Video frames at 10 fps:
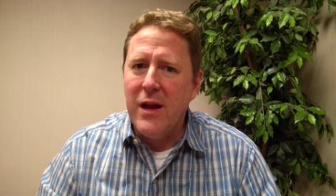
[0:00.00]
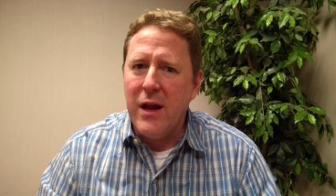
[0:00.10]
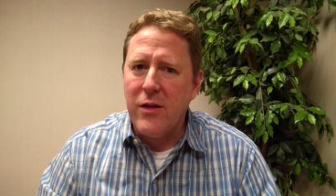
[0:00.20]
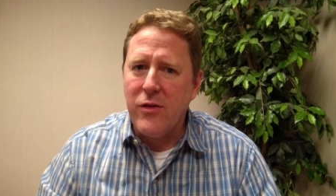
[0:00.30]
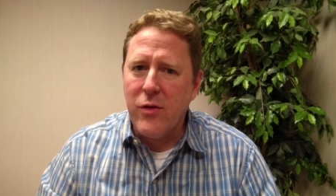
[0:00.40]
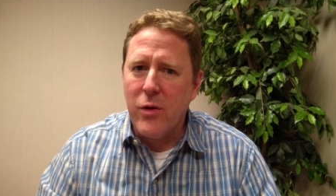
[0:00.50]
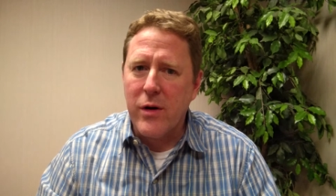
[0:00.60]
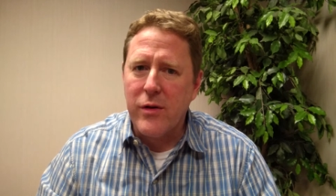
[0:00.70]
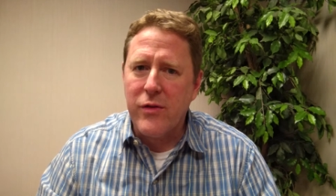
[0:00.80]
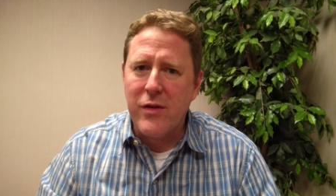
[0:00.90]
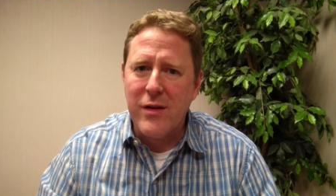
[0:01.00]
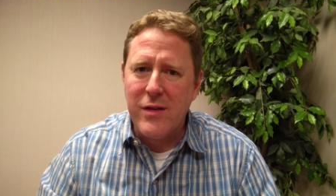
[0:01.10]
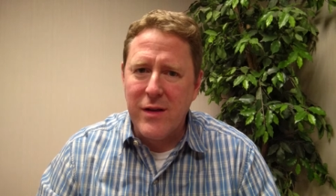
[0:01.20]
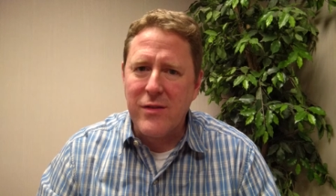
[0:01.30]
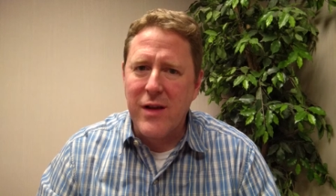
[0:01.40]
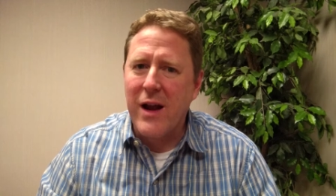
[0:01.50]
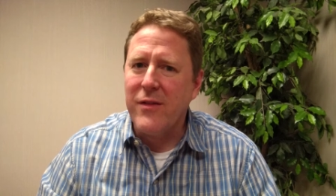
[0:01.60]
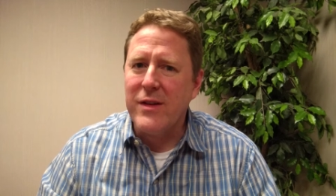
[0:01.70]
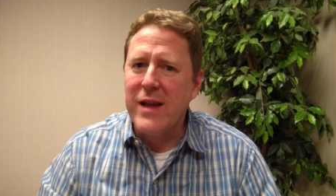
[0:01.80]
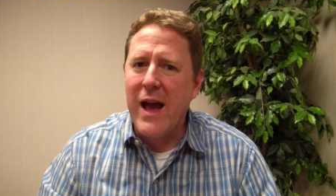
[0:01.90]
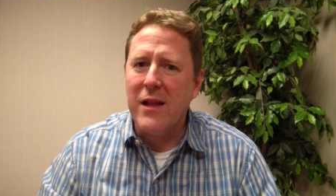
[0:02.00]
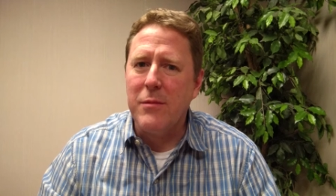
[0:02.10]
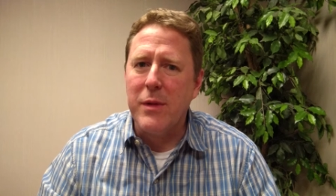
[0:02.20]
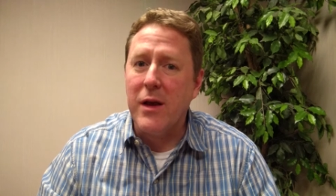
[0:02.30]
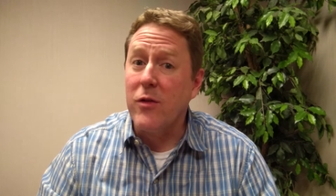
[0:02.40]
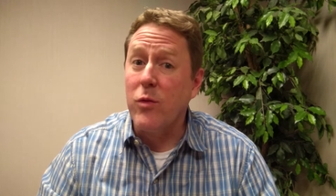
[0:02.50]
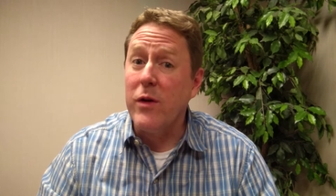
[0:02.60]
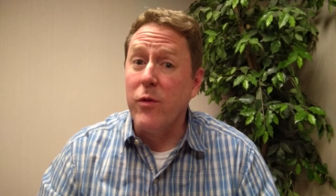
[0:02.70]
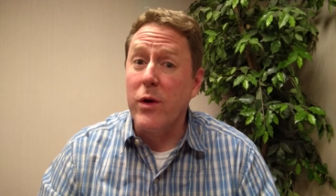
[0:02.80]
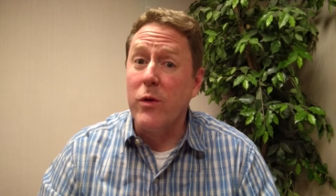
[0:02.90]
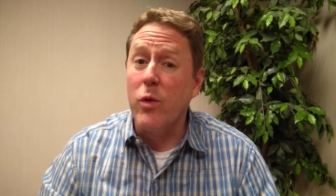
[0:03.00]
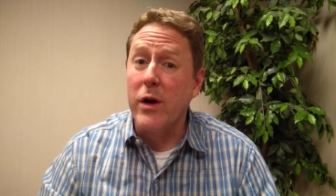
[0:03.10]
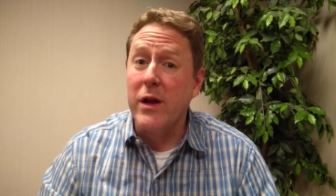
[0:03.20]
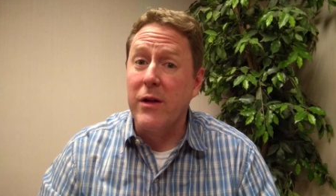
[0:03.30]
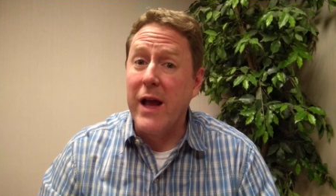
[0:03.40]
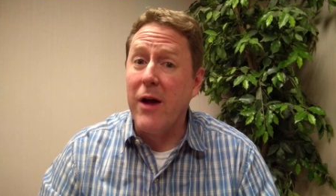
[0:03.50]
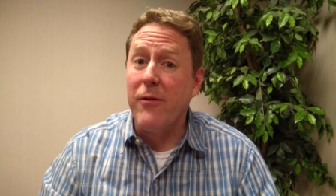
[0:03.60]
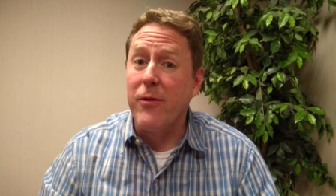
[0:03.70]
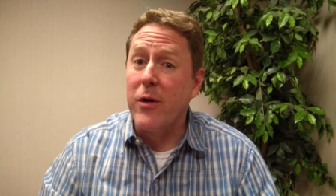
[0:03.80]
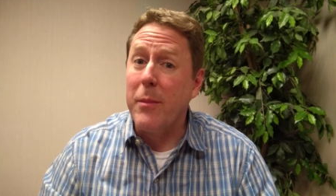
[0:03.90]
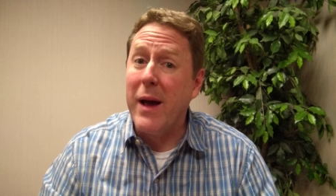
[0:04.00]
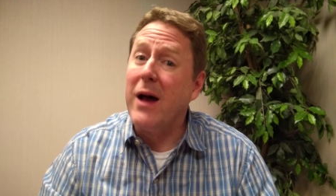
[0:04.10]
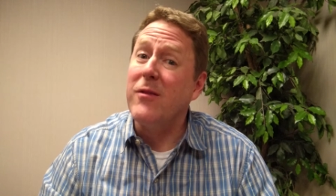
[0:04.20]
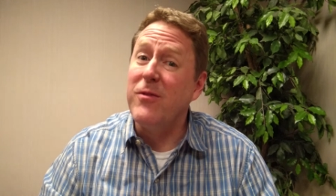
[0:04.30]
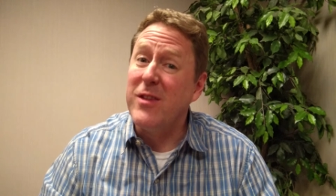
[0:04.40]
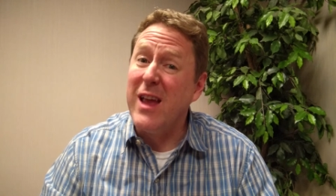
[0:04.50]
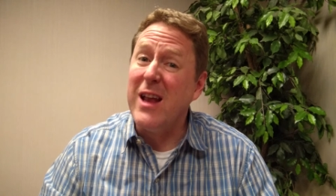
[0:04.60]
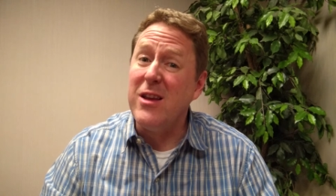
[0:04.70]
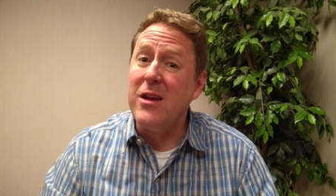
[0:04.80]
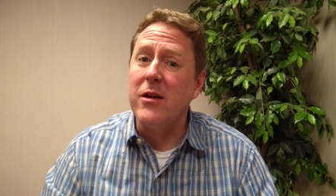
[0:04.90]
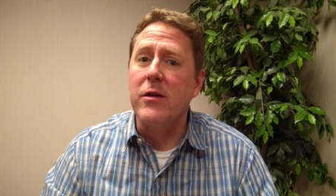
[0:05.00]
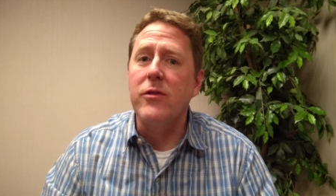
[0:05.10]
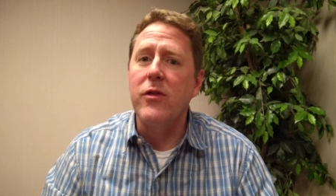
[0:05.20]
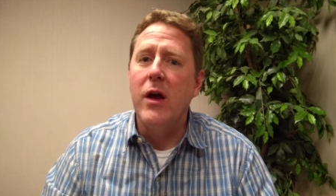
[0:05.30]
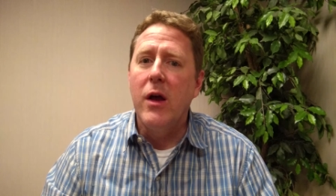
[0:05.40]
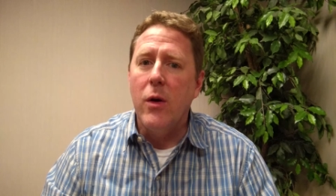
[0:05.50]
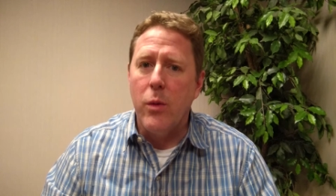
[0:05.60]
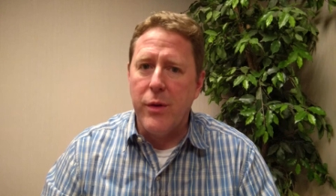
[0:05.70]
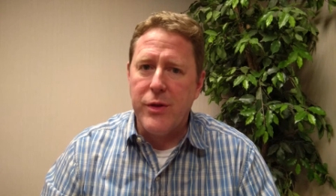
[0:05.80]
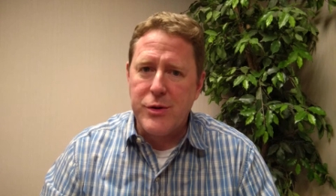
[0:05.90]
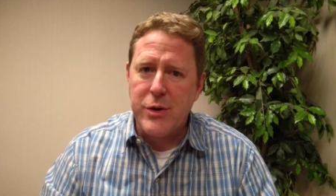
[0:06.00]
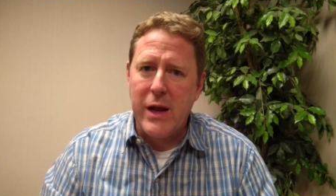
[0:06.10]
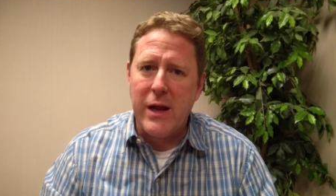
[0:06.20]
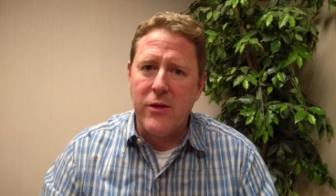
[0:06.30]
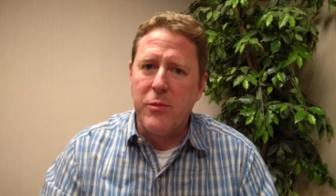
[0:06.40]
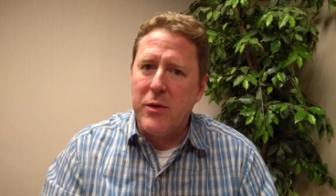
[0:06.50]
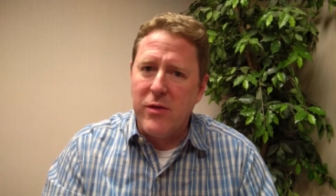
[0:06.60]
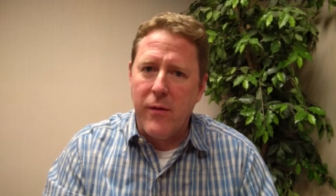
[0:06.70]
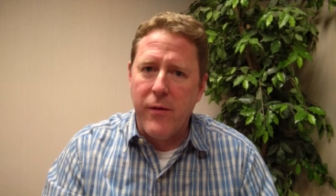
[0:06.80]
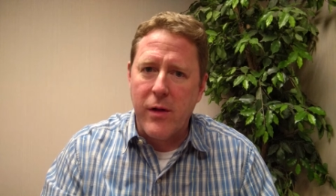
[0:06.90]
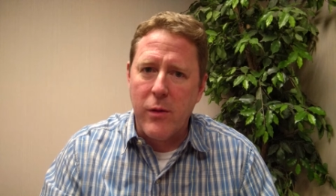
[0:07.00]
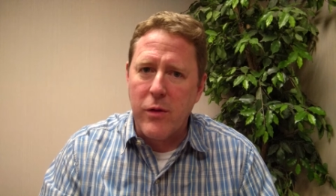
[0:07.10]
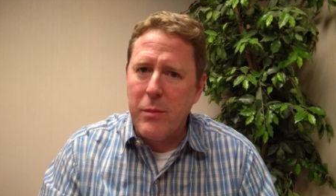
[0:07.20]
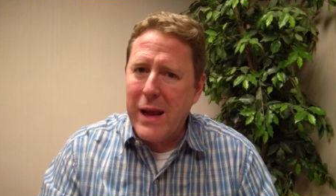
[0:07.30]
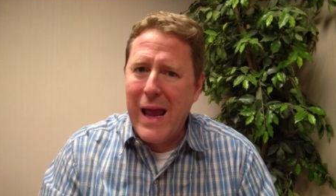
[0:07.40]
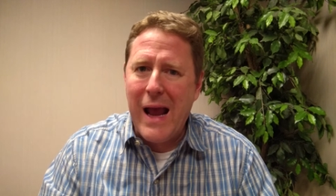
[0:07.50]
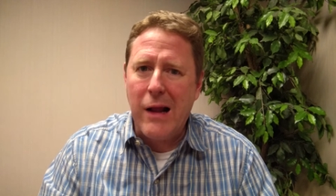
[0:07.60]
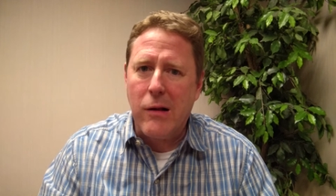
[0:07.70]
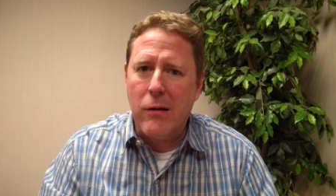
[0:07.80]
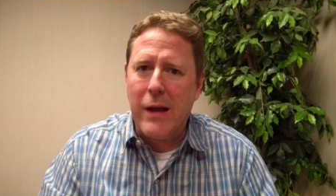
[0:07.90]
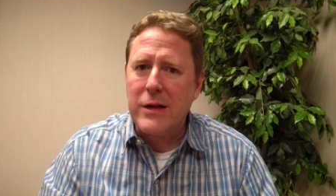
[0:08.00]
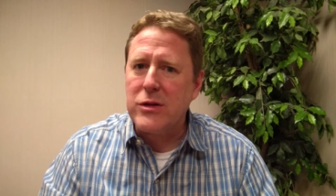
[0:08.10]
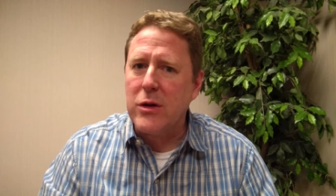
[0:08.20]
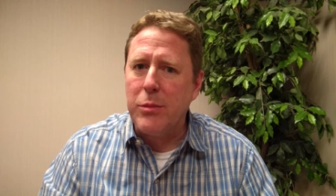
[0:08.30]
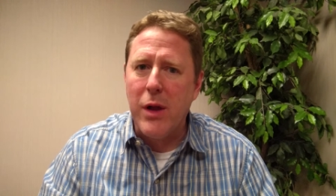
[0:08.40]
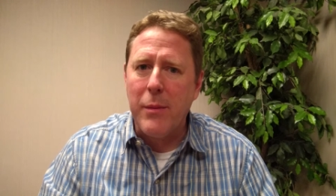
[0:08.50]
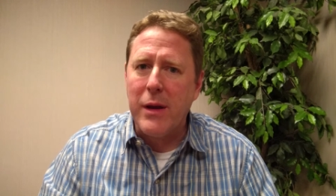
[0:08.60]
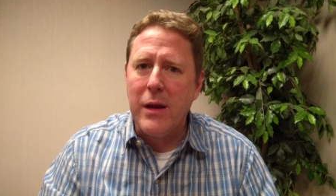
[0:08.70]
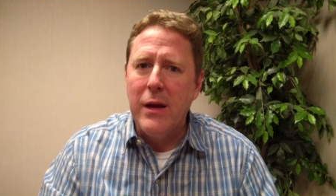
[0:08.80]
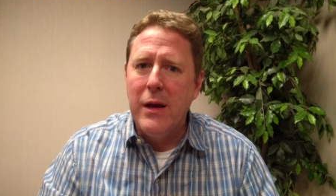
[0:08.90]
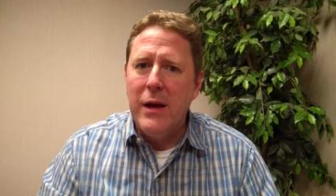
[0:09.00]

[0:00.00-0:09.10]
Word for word: and source these kind of a talent because we've been working now for about 10 years with the trade, specifically with mechanical, electrical, plumbing,